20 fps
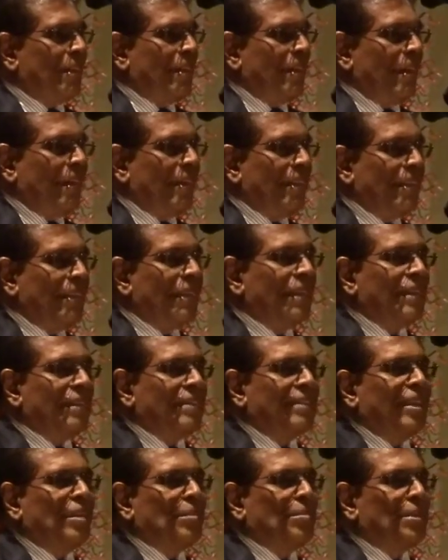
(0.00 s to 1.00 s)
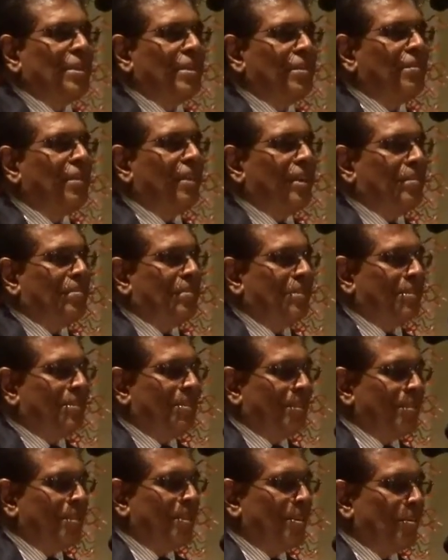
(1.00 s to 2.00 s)
ideas that were developed is
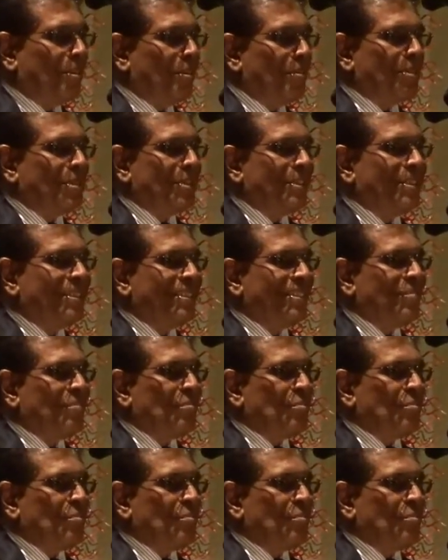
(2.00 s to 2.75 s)
enormous.